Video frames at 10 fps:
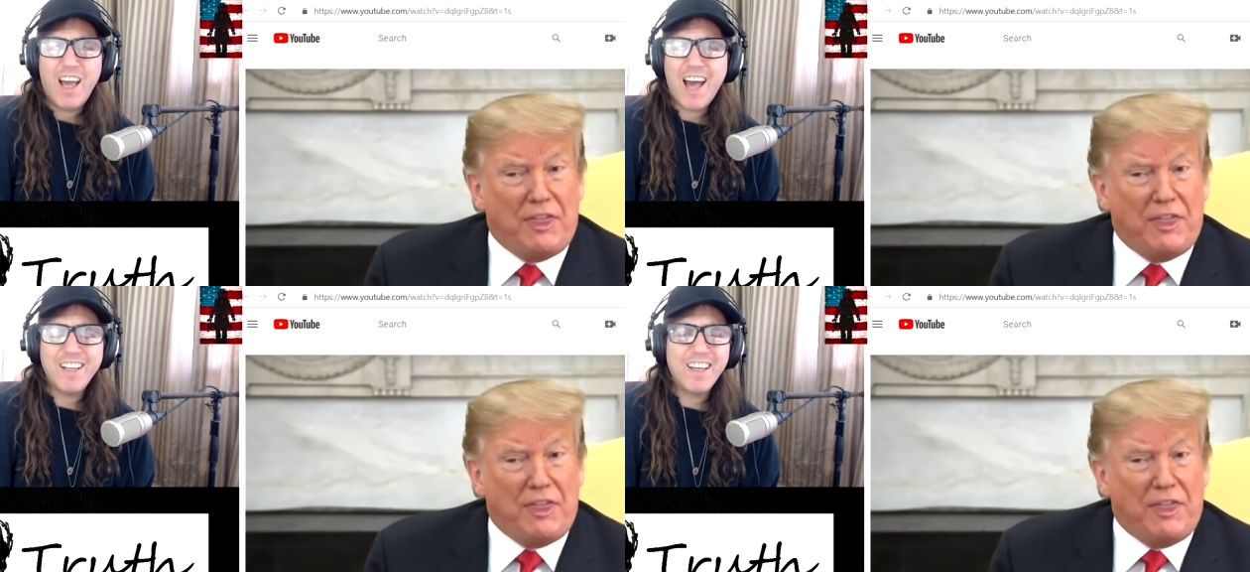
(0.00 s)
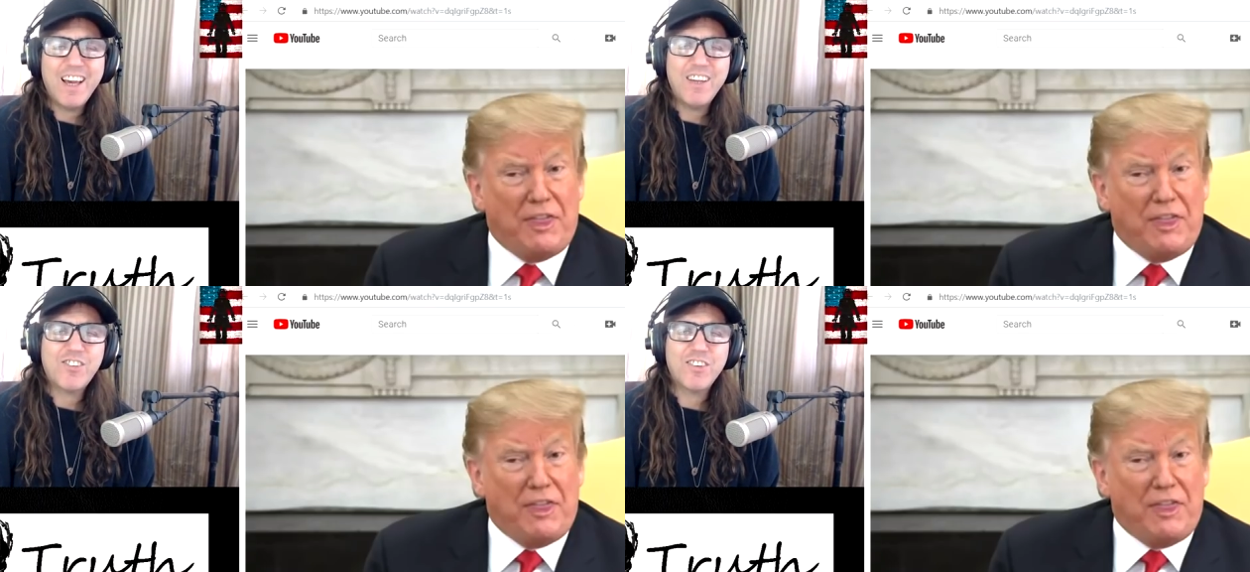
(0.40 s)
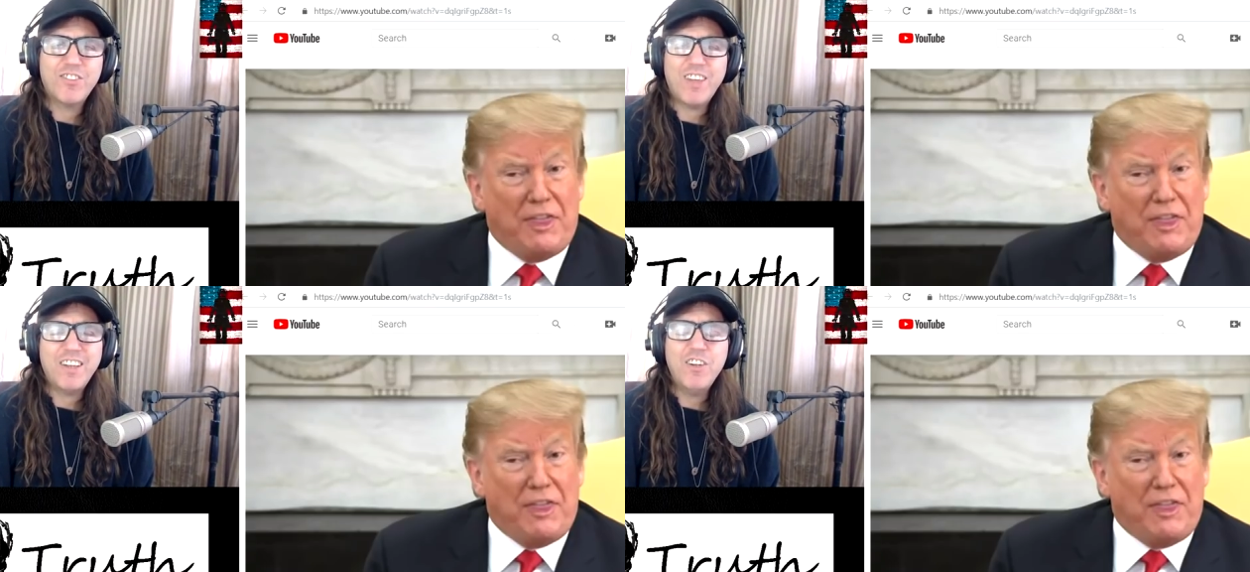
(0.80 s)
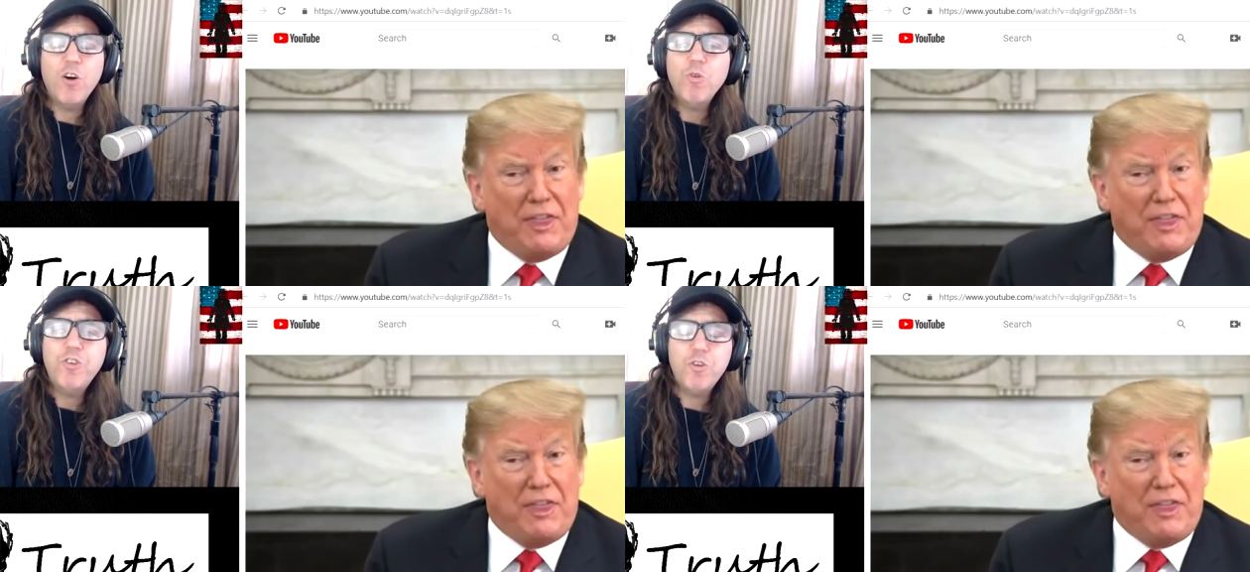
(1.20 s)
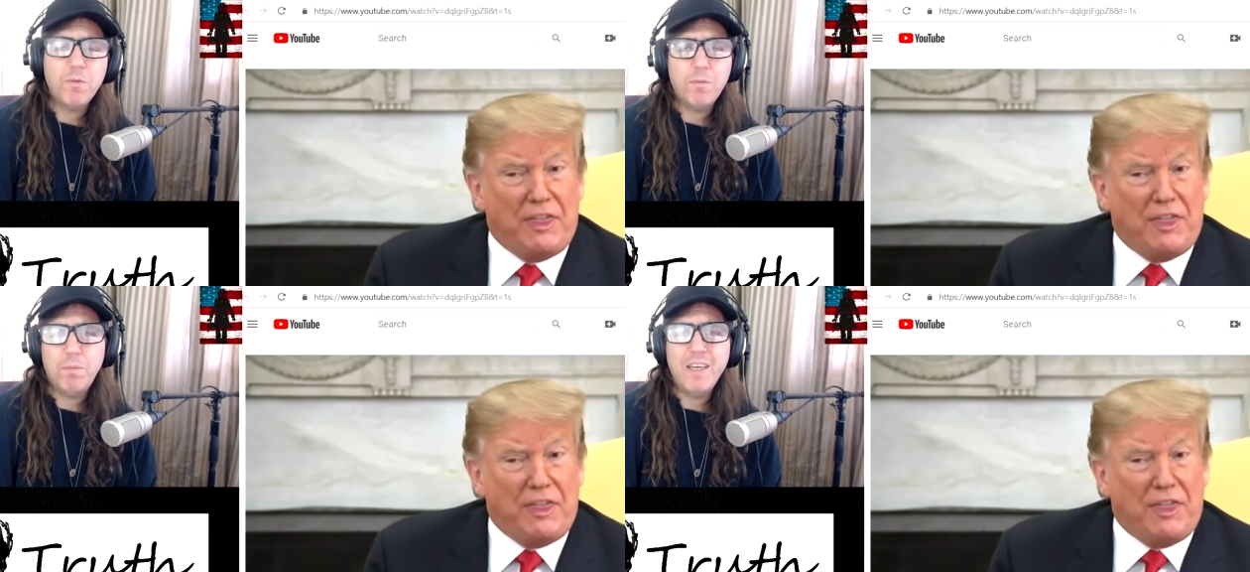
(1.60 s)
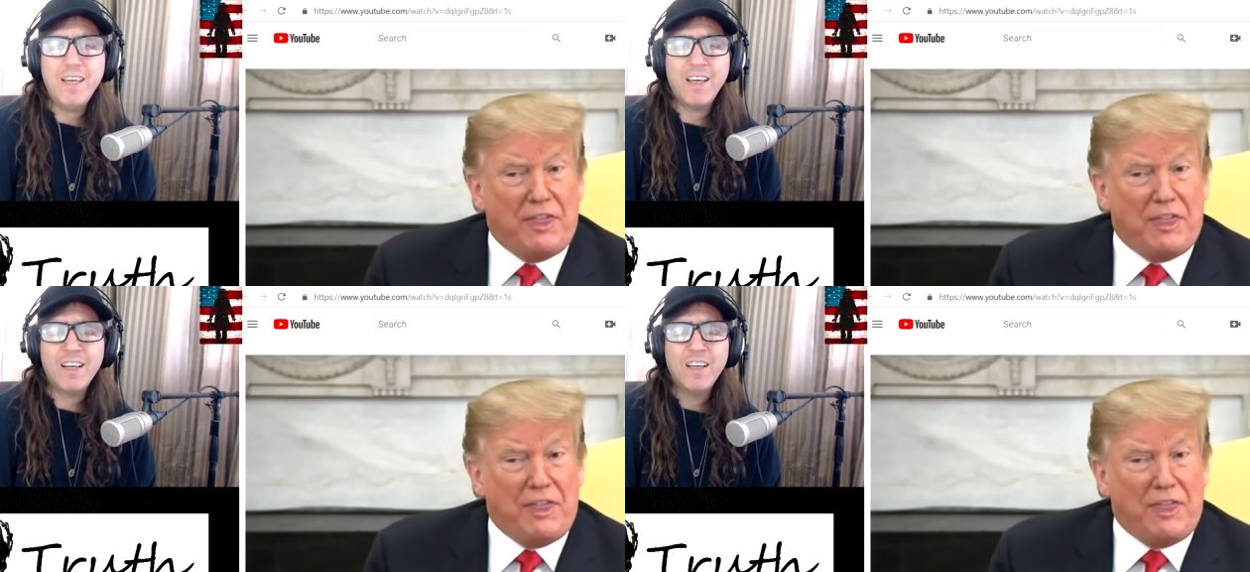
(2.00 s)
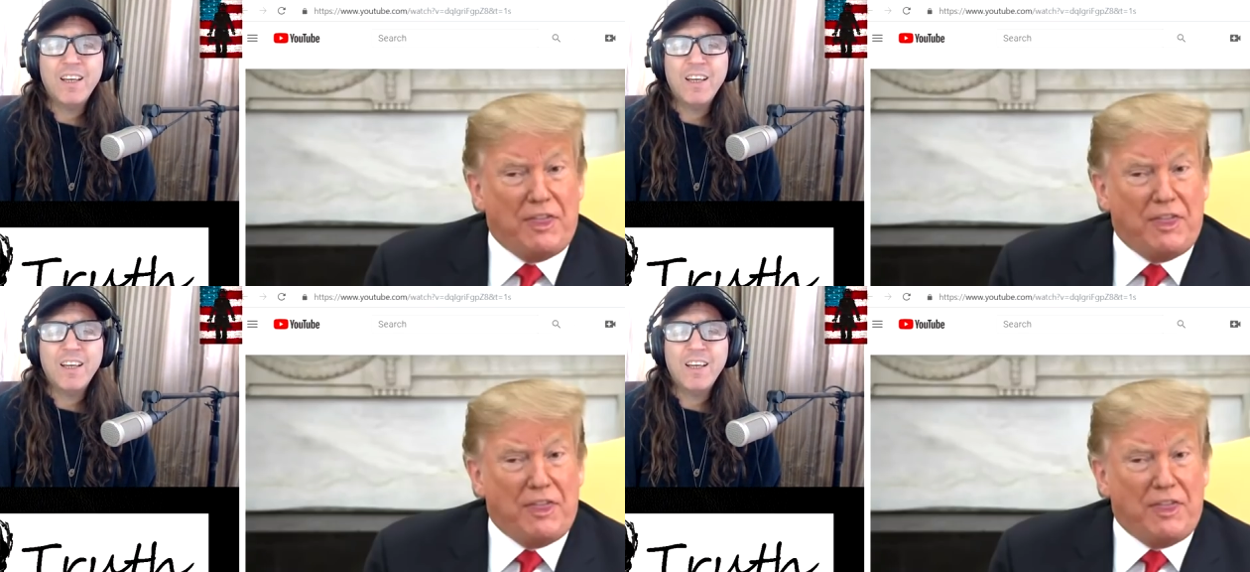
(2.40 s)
Speaker 1: allegations that no human being